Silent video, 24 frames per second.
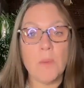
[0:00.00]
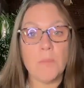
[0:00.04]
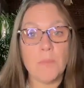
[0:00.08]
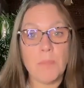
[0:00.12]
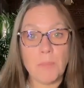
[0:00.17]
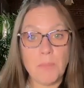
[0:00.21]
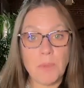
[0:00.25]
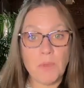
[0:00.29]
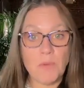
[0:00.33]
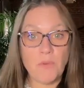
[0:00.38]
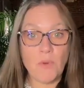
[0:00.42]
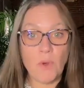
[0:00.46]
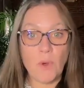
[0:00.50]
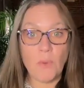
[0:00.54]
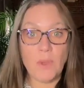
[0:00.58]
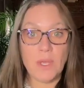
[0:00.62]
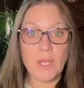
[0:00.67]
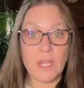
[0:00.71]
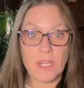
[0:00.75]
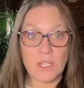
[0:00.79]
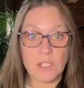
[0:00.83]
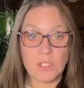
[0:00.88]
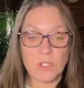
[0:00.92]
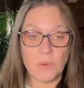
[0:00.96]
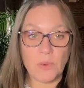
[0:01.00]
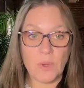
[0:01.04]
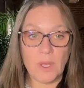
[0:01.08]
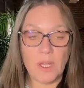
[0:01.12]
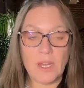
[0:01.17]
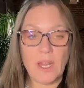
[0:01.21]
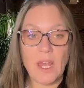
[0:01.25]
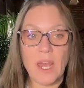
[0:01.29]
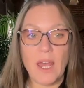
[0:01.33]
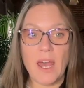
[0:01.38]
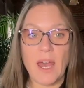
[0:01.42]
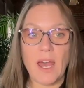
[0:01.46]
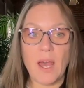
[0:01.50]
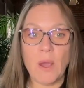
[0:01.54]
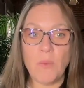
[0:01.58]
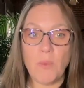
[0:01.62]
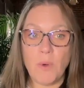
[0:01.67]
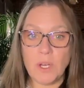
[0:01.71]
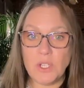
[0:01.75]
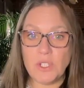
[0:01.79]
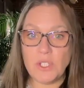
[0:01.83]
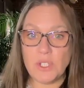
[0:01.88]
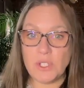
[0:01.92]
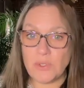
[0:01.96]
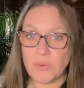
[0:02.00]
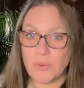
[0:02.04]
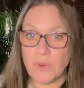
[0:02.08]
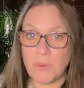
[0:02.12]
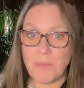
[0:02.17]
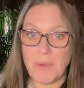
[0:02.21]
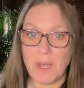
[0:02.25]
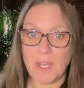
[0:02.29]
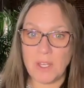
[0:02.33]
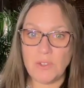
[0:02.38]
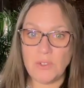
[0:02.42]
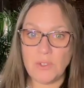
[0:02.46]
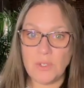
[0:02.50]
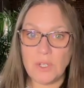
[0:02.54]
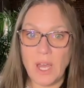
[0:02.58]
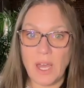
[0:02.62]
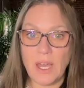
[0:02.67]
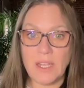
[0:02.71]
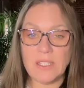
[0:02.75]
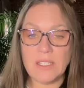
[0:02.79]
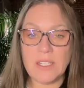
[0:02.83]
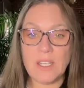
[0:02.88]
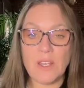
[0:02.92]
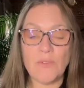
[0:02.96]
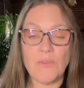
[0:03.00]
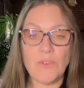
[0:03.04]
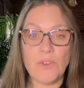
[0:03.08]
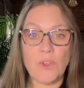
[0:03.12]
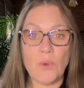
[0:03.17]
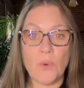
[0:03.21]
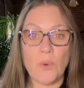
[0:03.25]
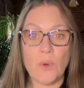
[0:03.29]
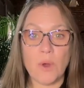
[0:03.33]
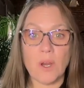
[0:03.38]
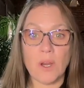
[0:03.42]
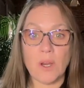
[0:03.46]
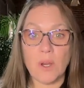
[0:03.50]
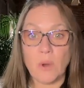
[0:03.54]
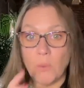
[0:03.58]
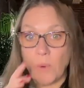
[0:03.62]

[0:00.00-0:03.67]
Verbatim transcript: But before we get into it, I want to just remind you guys if you're